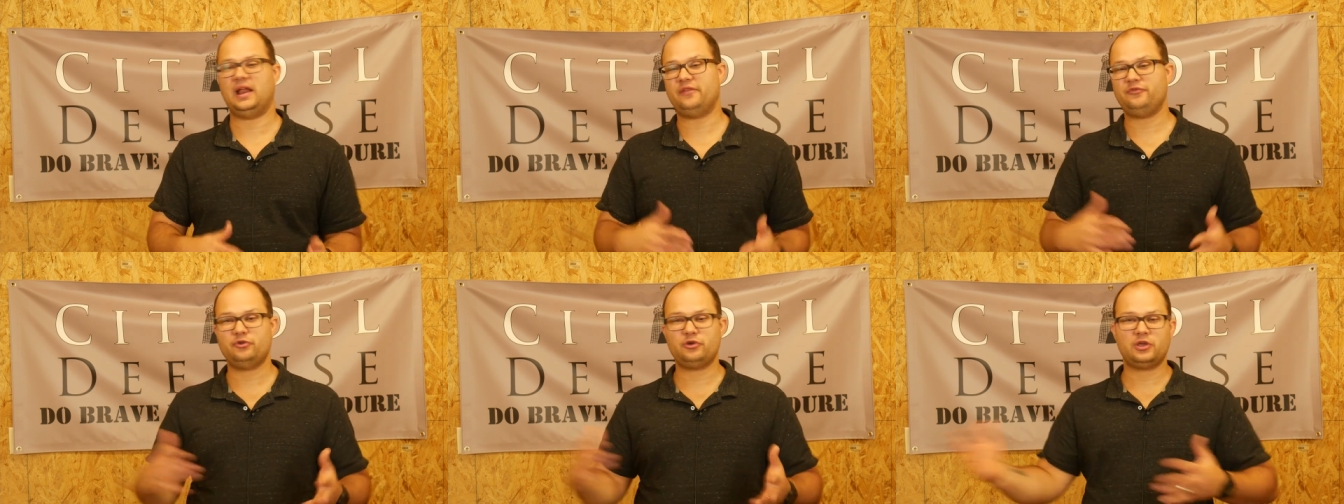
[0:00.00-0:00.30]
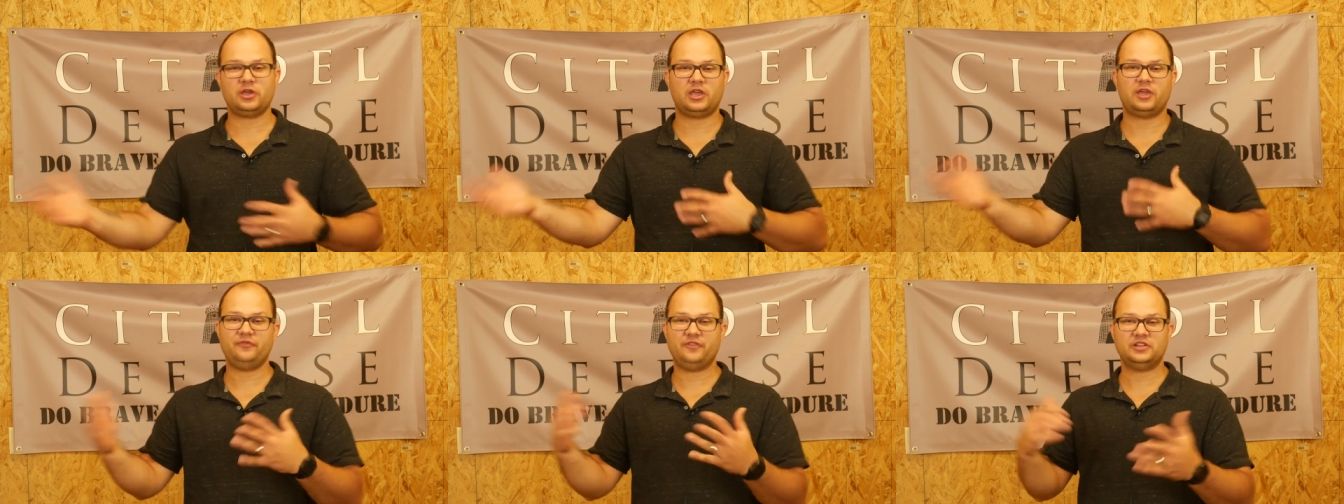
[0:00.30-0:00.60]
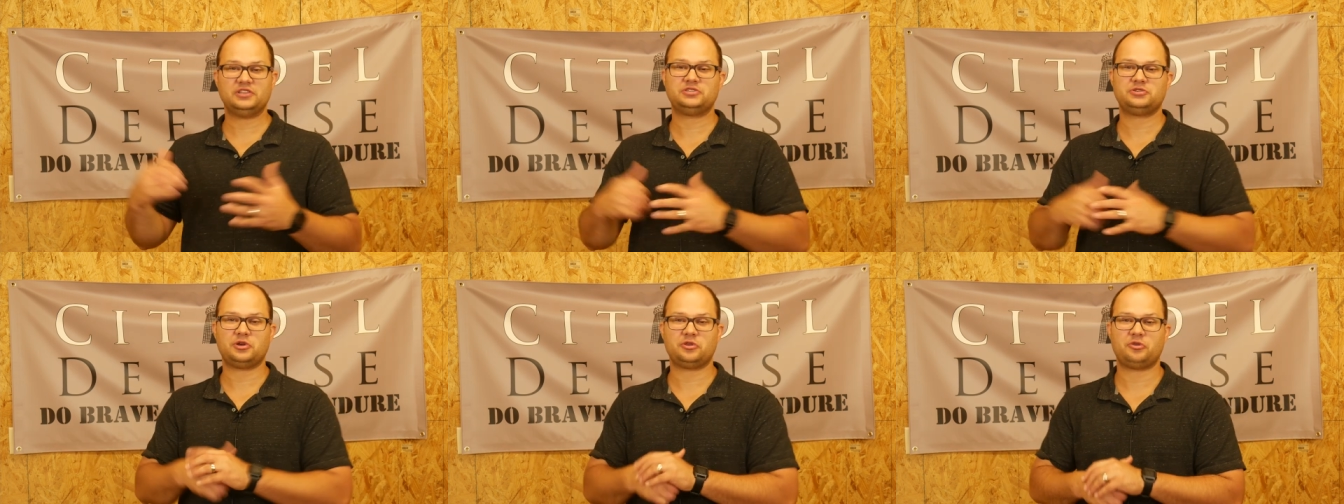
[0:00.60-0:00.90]
And if you can
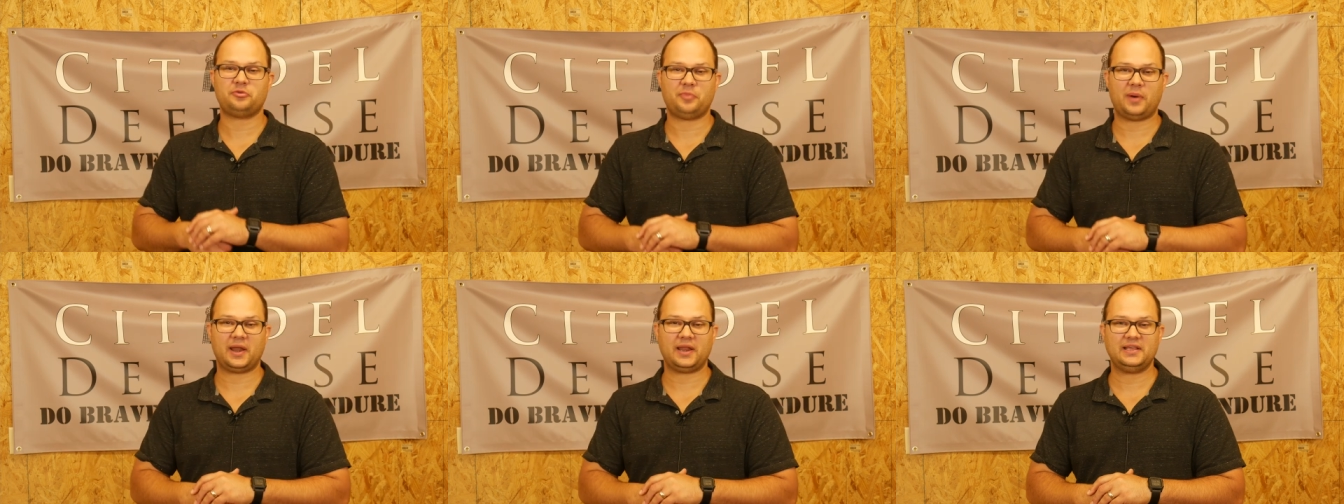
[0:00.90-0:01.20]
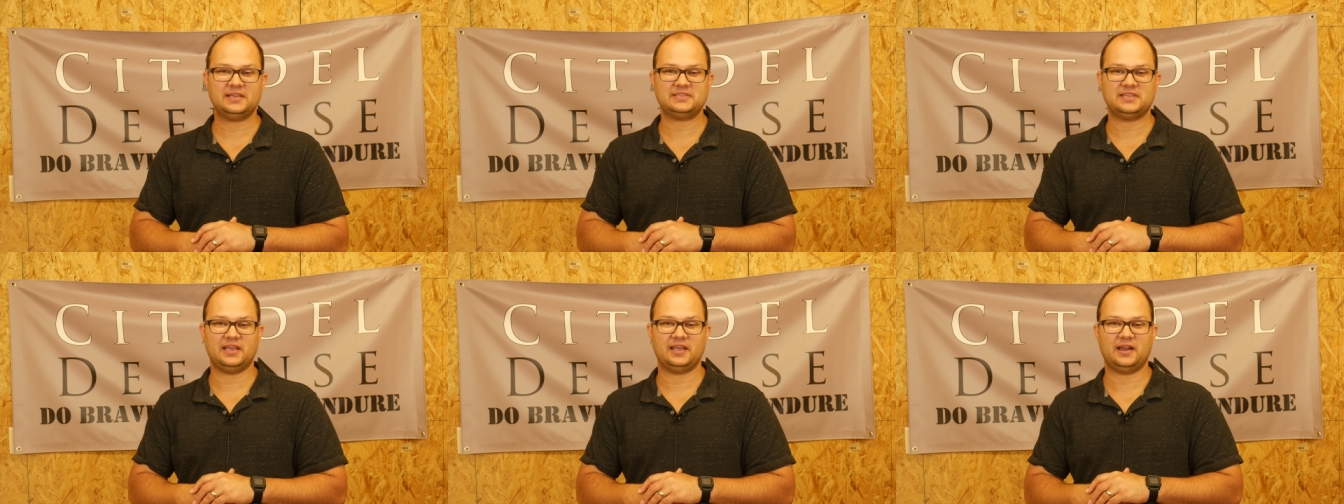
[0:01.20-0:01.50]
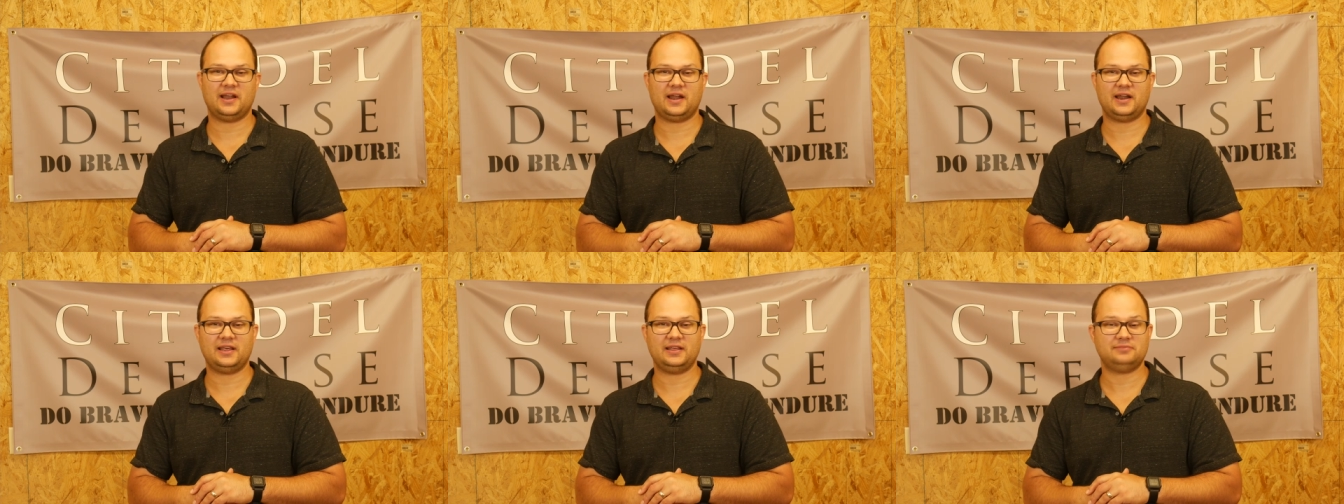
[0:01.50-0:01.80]
convince your other buddies
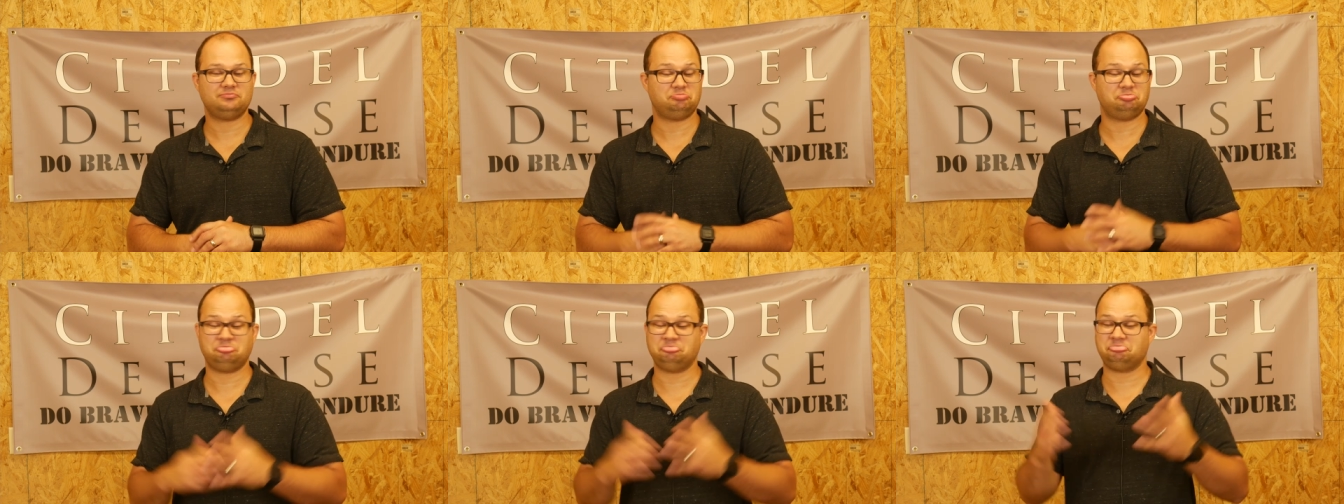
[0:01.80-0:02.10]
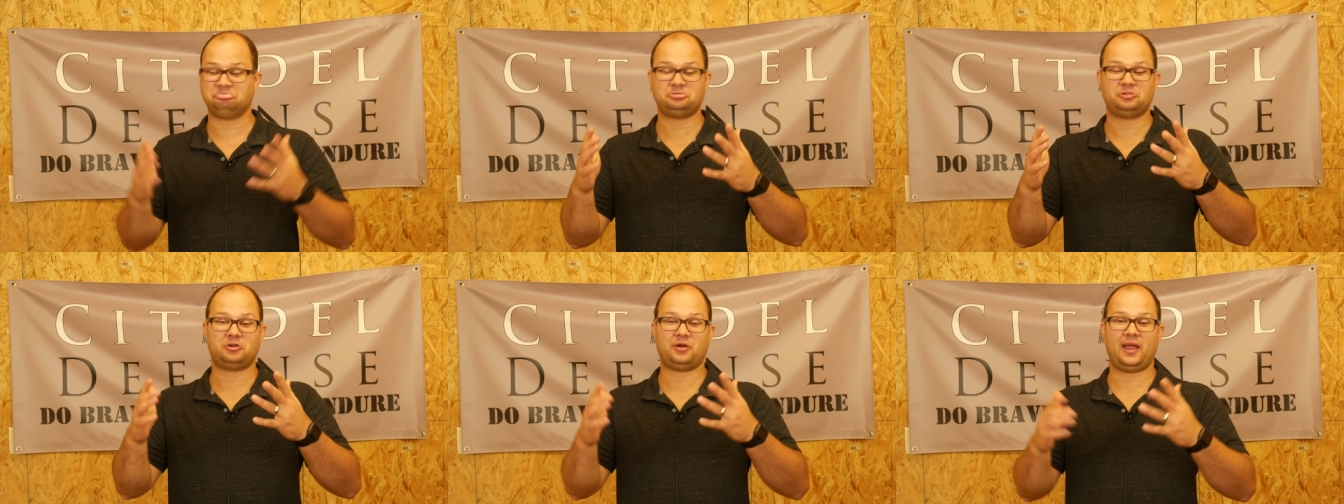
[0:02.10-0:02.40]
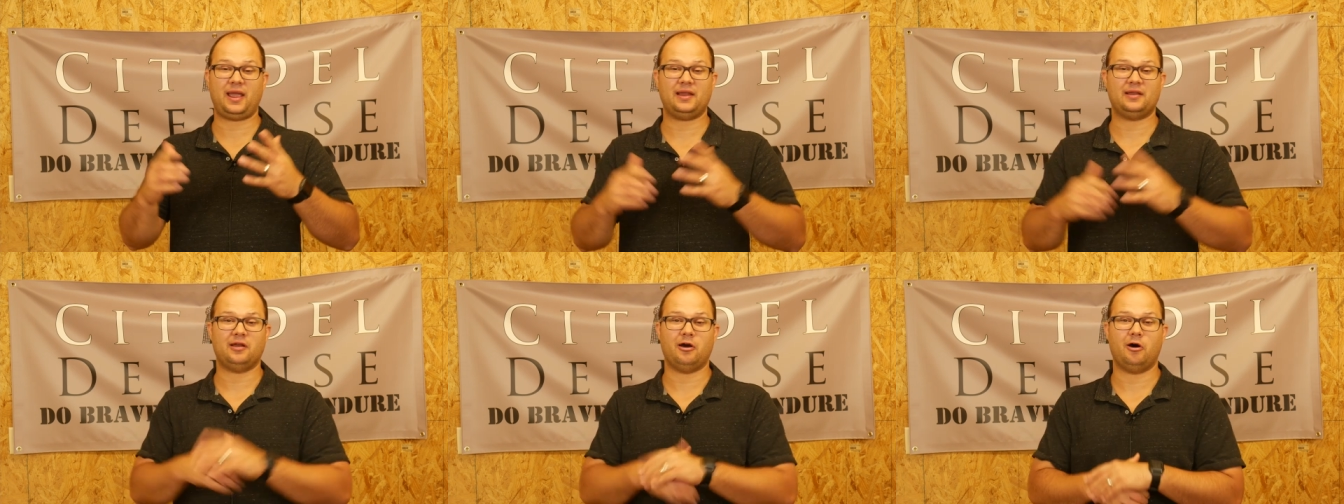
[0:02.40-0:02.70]
in on it,
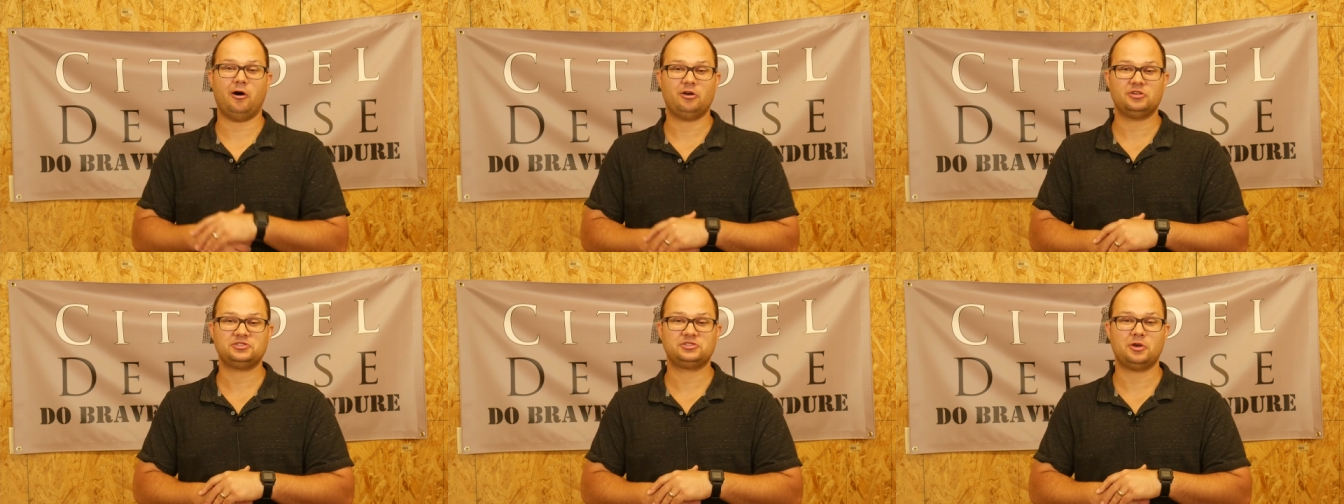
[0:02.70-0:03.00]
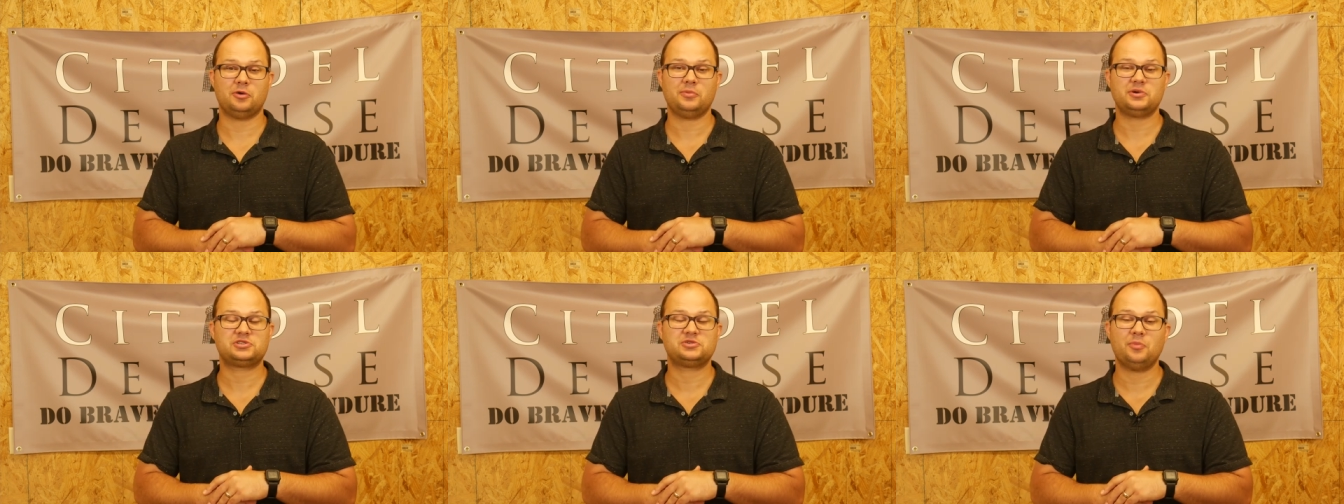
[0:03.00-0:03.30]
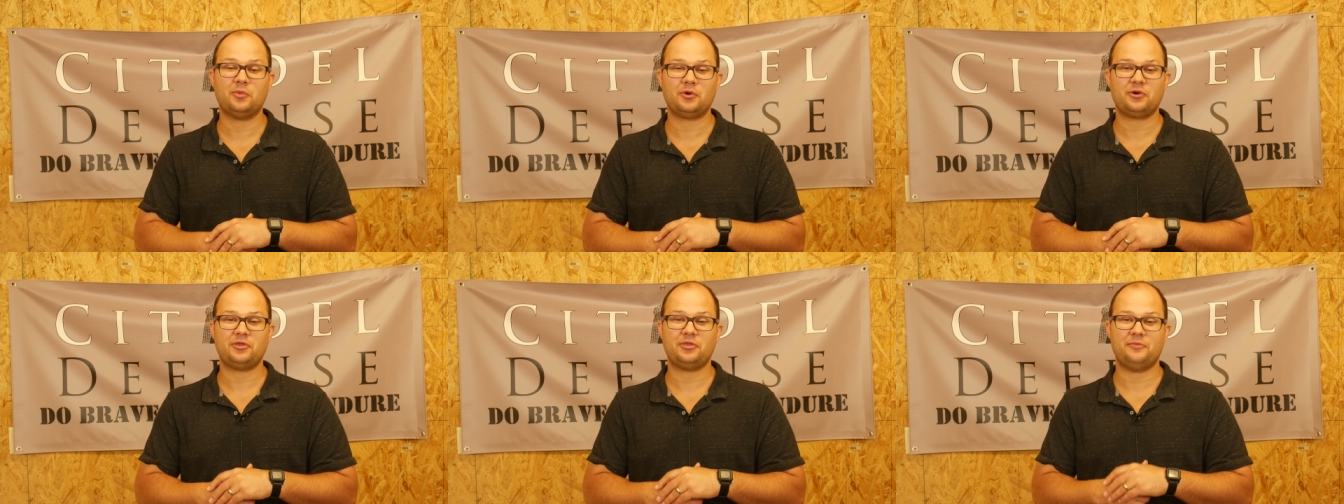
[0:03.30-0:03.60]
Great. All, so much
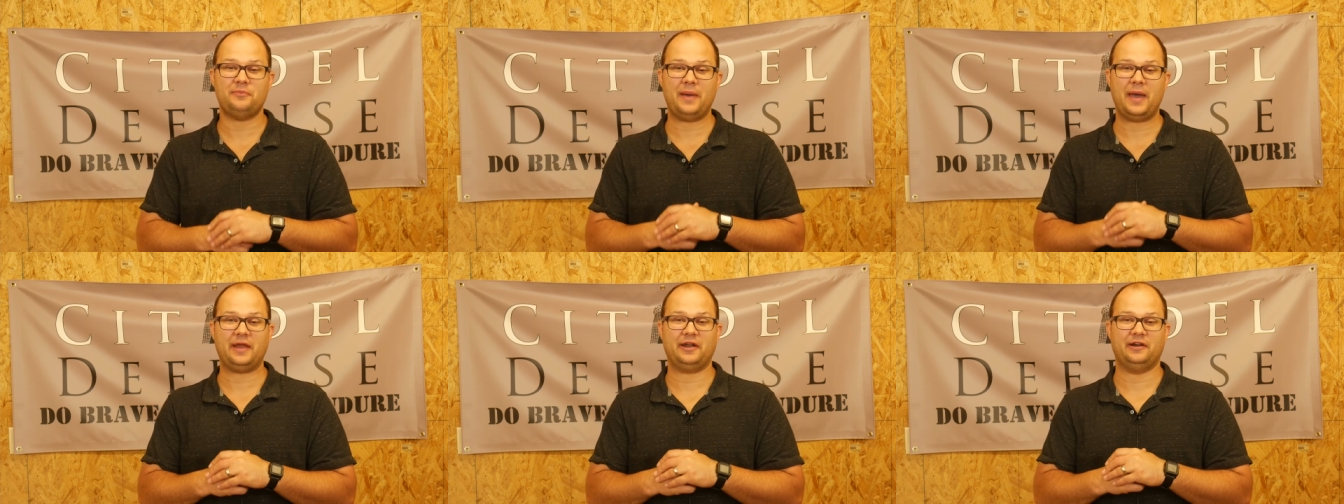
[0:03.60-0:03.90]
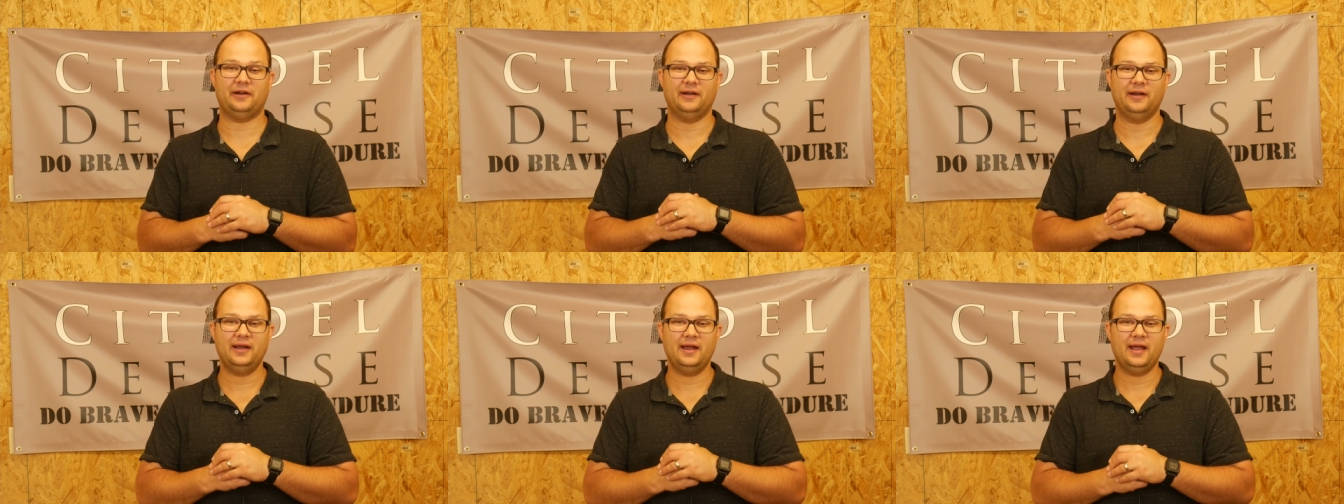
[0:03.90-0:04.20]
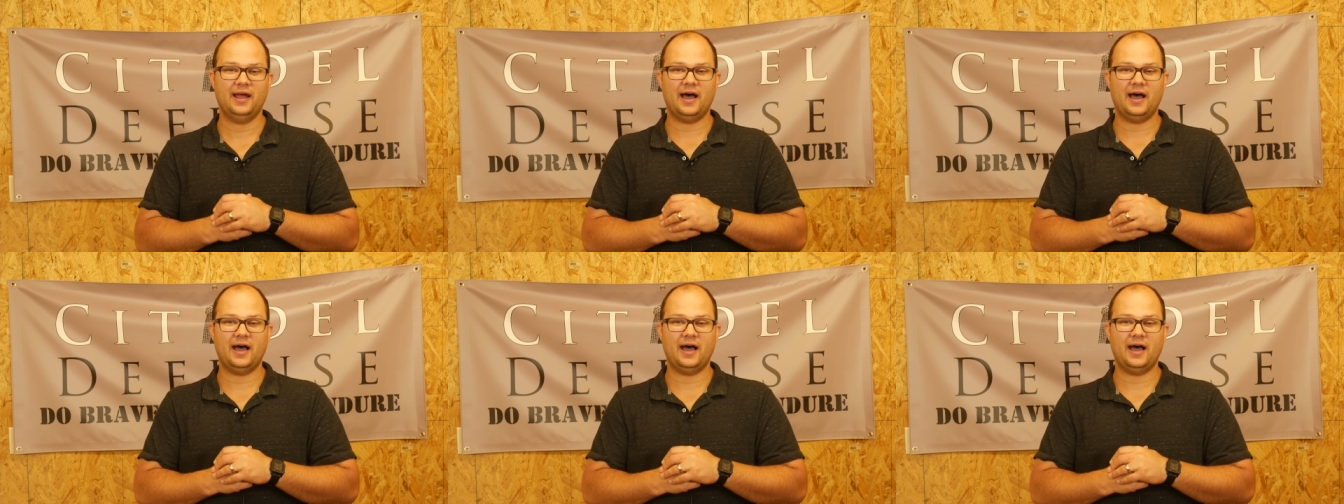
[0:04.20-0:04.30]
more the better.